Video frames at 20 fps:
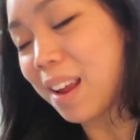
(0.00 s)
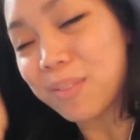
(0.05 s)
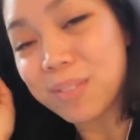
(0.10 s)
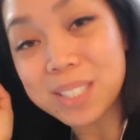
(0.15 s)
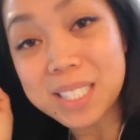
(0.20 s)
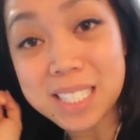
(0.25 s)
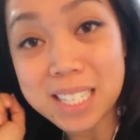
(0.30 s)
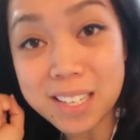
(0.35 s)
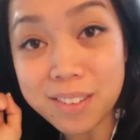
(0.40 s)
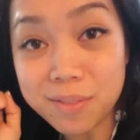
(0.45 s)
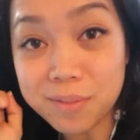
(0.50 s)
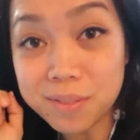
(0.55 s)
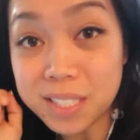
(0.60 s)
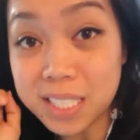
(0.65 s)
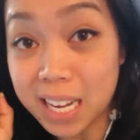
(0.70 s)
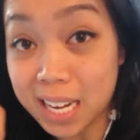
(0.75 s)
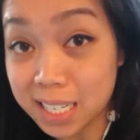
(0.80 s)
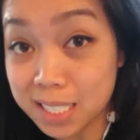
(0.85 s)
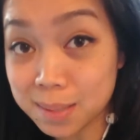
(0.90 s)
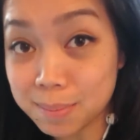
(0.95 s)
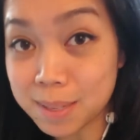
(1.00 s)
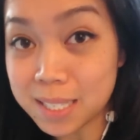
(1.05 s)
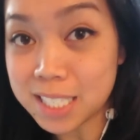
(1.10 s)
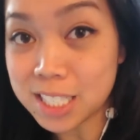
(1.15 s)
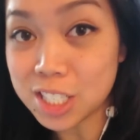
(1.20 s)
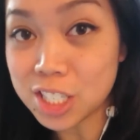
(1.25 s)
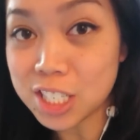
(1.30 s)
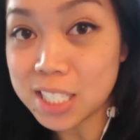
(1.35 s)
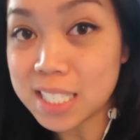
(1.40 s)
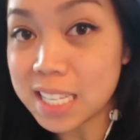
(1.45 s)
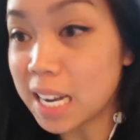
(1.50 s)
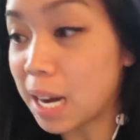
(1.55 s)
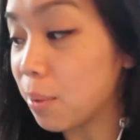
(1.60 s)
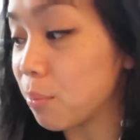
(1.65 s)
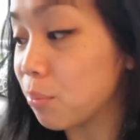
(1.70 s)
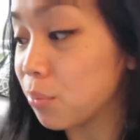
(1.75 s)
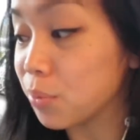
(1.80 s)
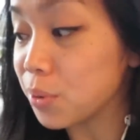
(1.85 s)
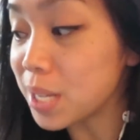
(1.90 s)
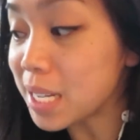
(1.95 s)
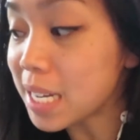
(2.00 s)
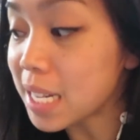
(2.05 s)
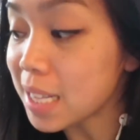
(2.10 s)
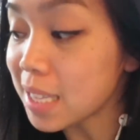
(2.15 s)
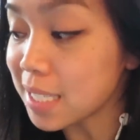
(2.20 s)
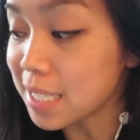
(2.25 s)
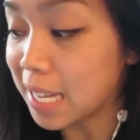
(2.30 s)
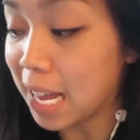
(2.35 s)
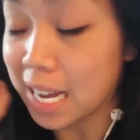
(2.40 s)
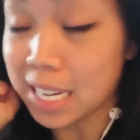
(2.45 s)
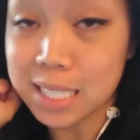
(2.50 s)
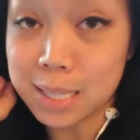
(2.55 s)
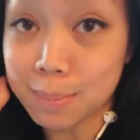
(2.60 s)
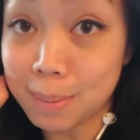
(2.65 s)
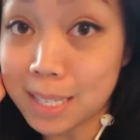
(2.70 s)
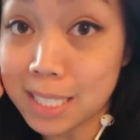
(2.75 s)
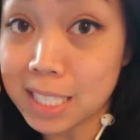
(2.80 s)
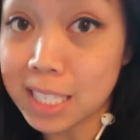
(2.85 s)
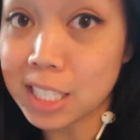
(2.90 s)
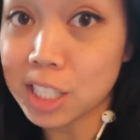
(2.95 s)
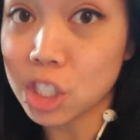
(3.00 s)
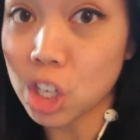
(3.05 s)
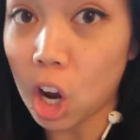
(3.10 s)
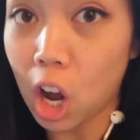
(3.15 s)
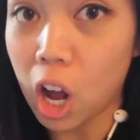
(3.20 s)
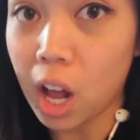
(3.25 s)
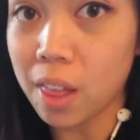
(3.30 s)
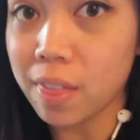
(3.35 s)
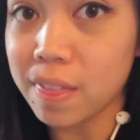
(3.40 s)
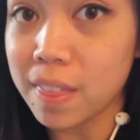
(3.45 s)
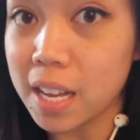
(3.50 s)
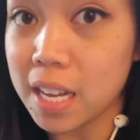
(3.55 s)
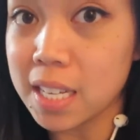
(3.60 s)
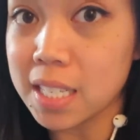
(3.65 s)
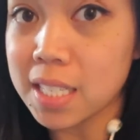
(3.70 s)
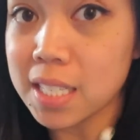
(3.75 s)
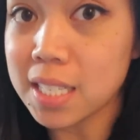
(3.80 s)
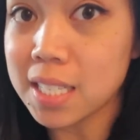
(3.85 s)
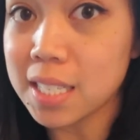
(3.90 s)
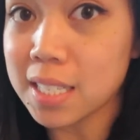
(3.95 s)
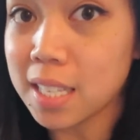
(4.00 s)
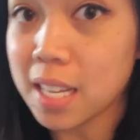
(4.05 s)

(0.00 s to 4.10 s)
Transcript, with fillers: I received text messages and I'm reading the text message on this.